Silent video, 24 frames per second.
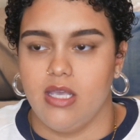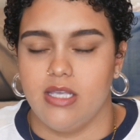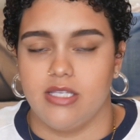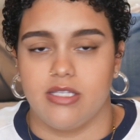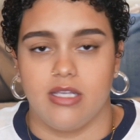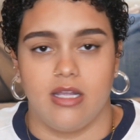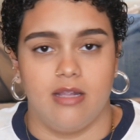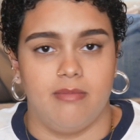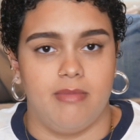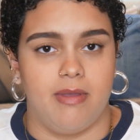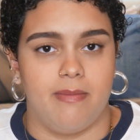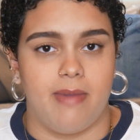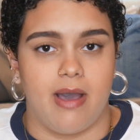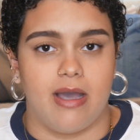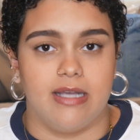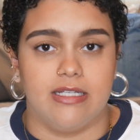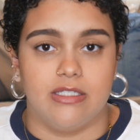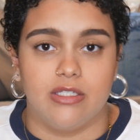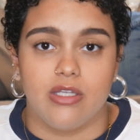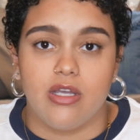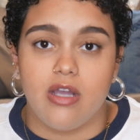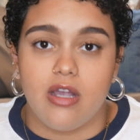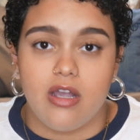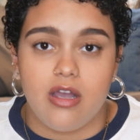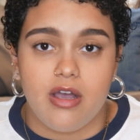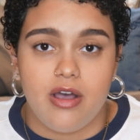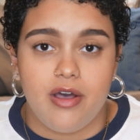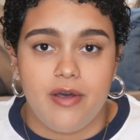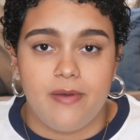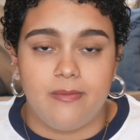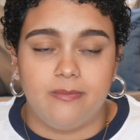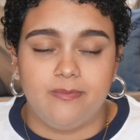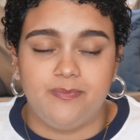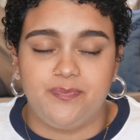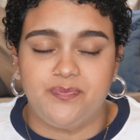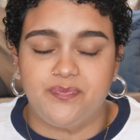Telling me about his
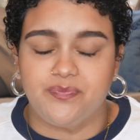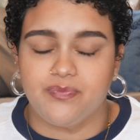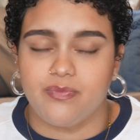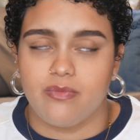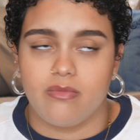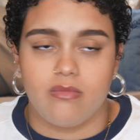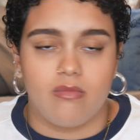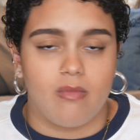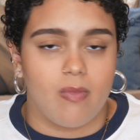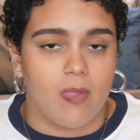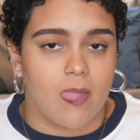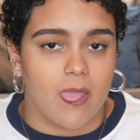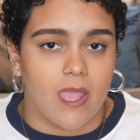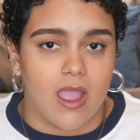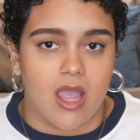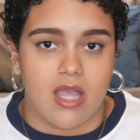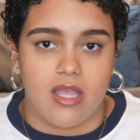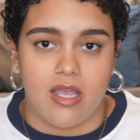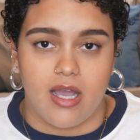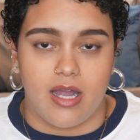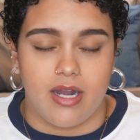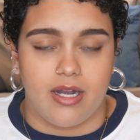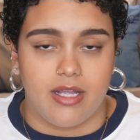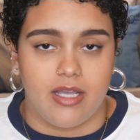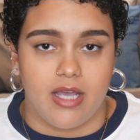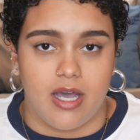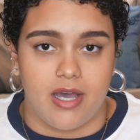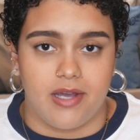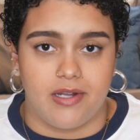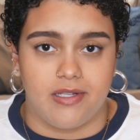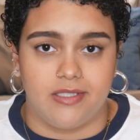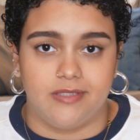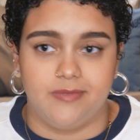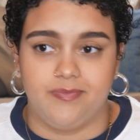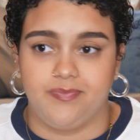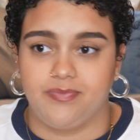girl, yada
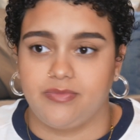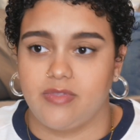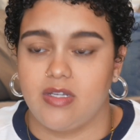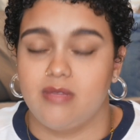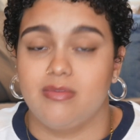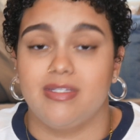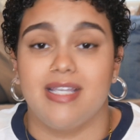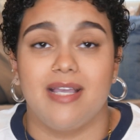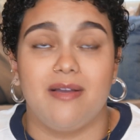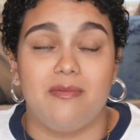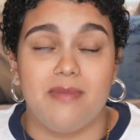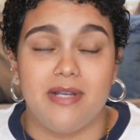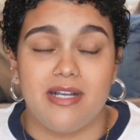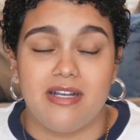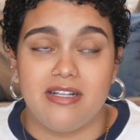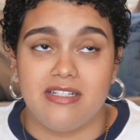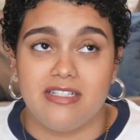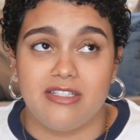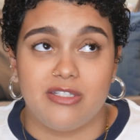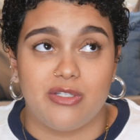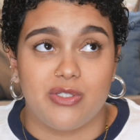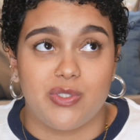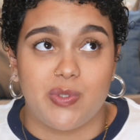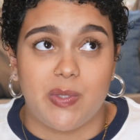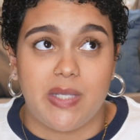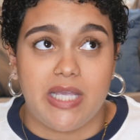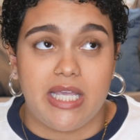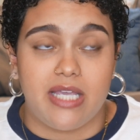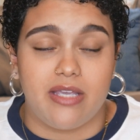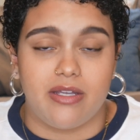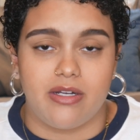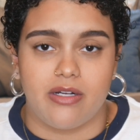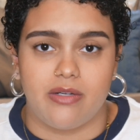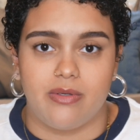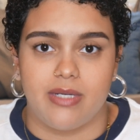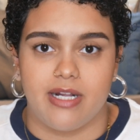yada. And I was like, oh my god, that's so sweet,
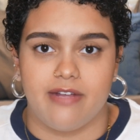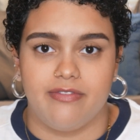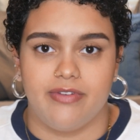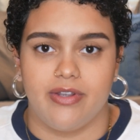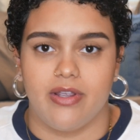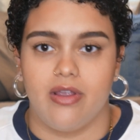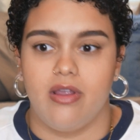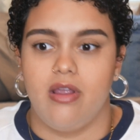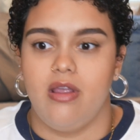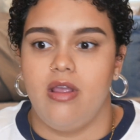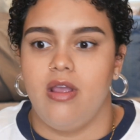you know, whatever.